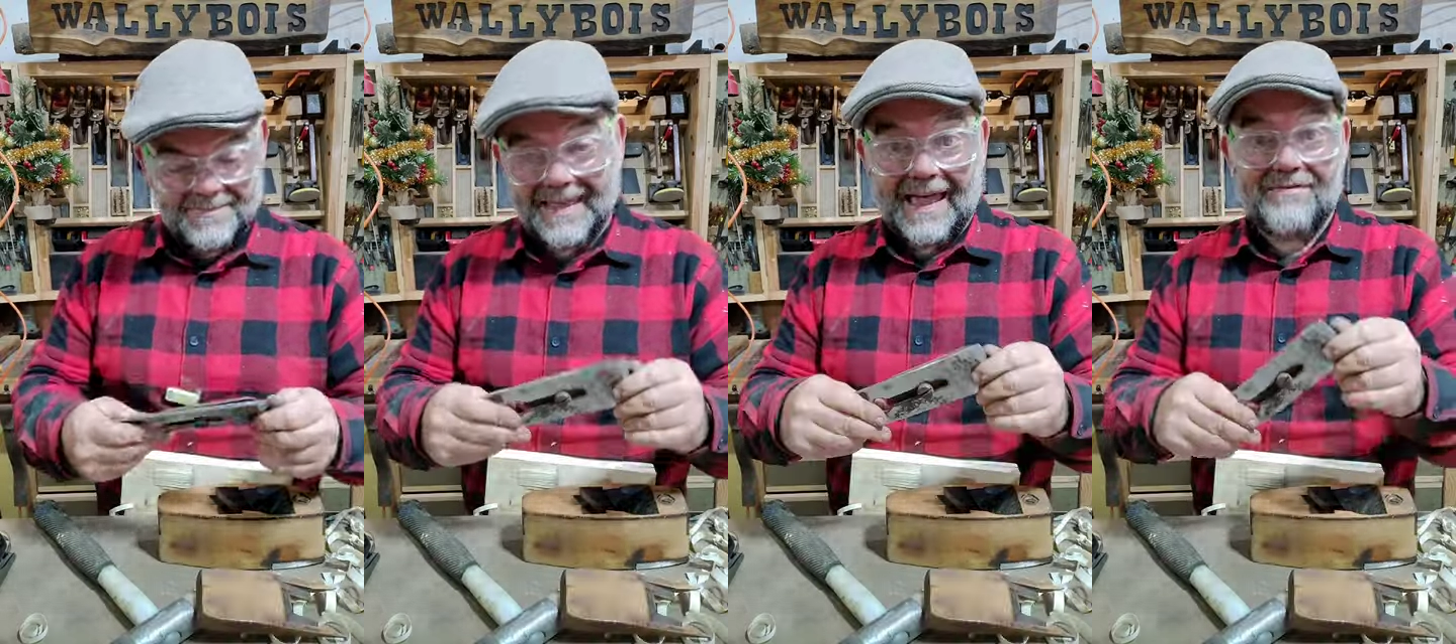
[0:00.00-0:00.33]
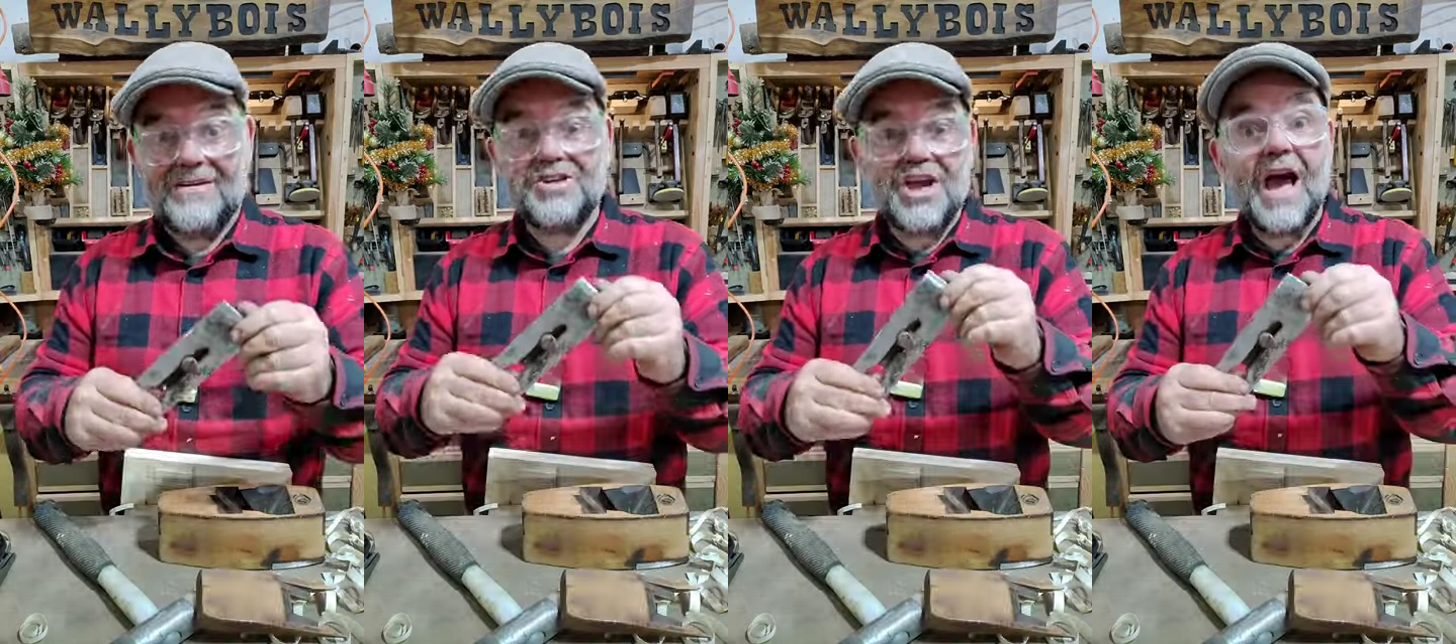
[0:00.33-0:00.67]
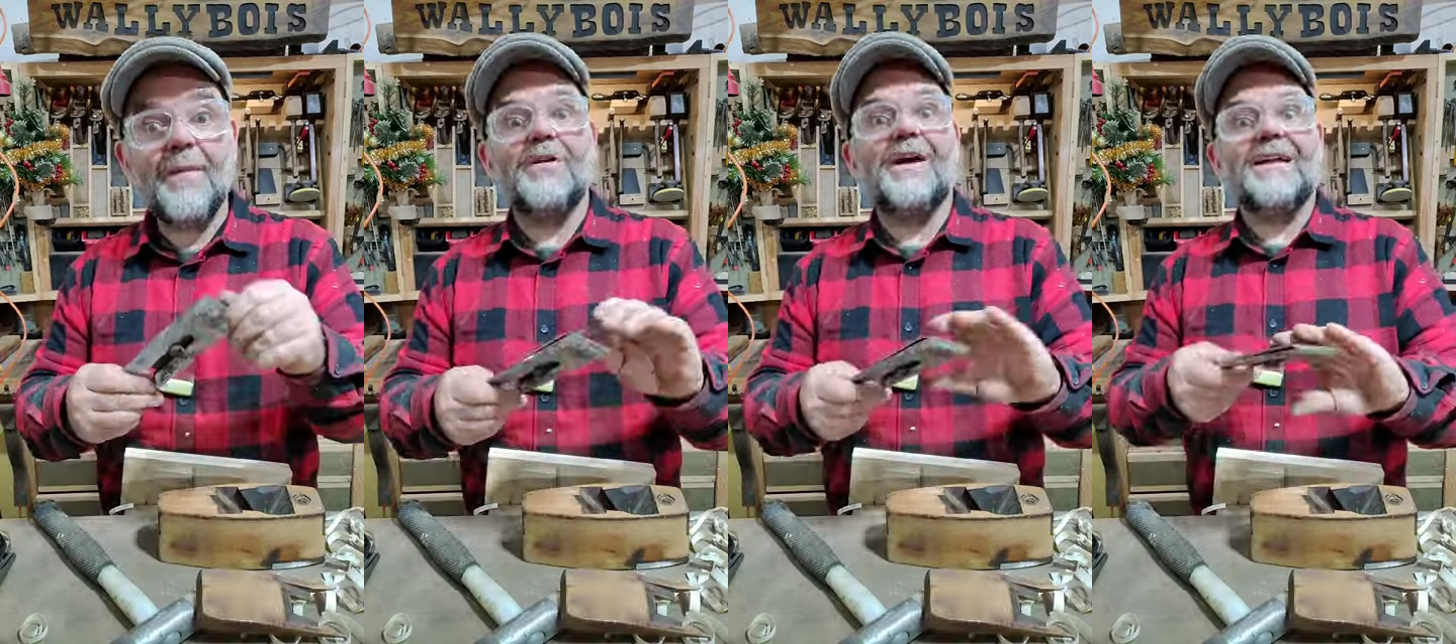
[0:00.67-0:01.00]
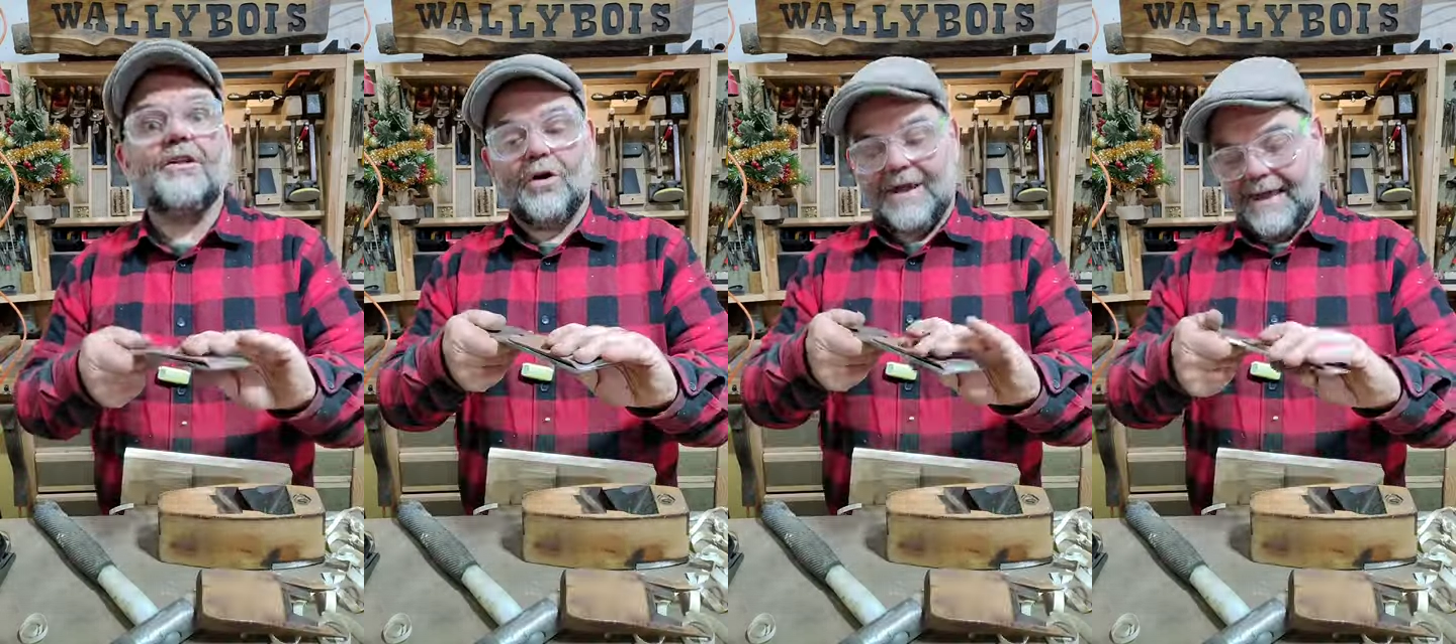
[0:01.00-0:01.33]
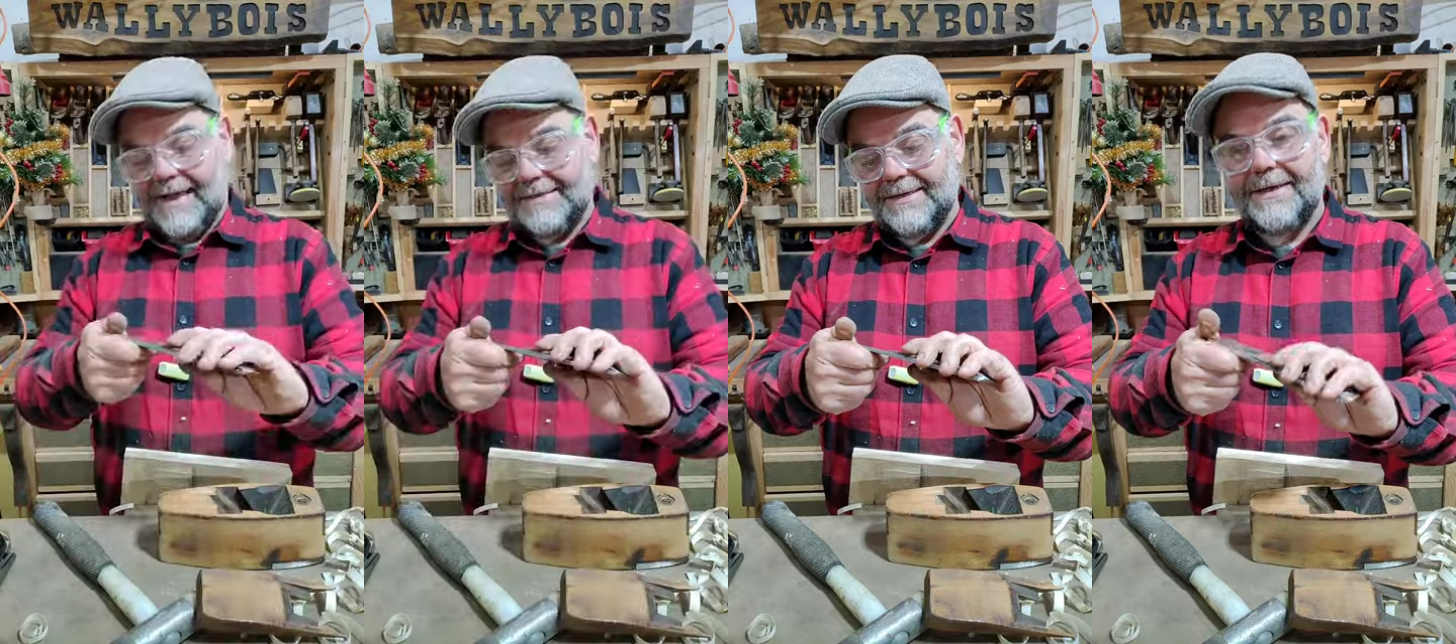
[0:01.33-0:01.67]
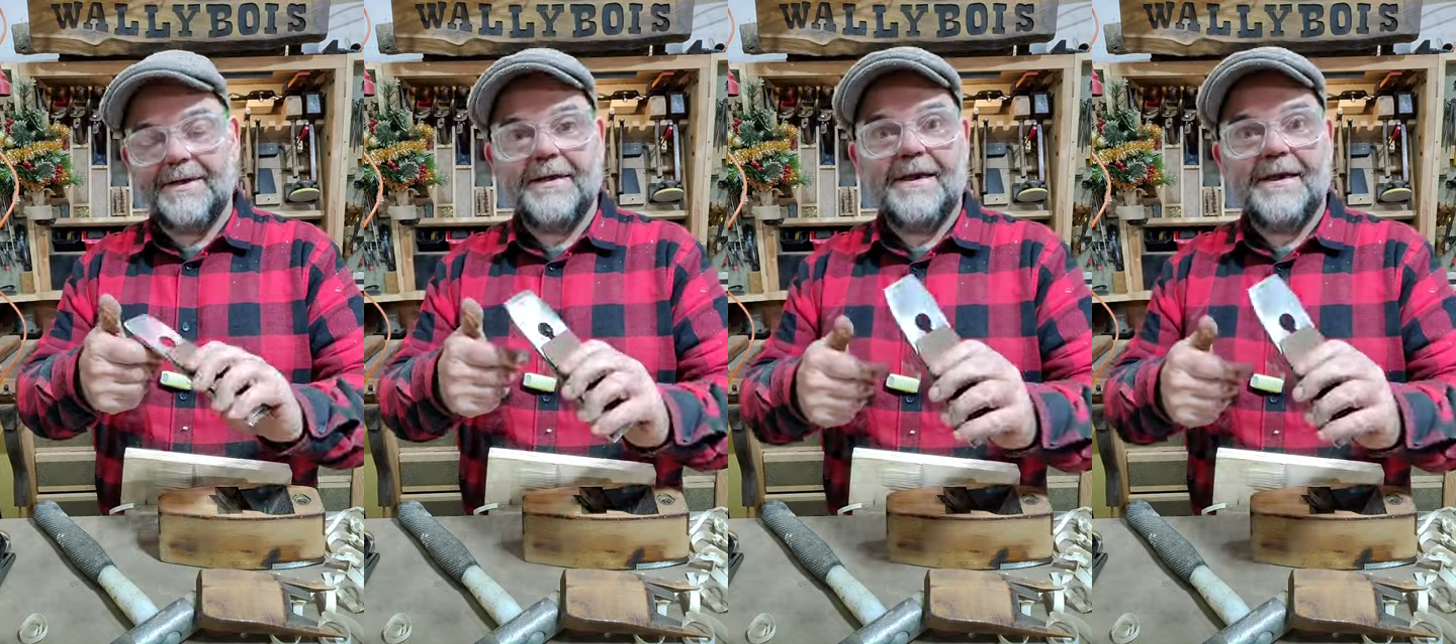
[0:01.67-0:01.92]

gave it a sharpen. I had a look at it.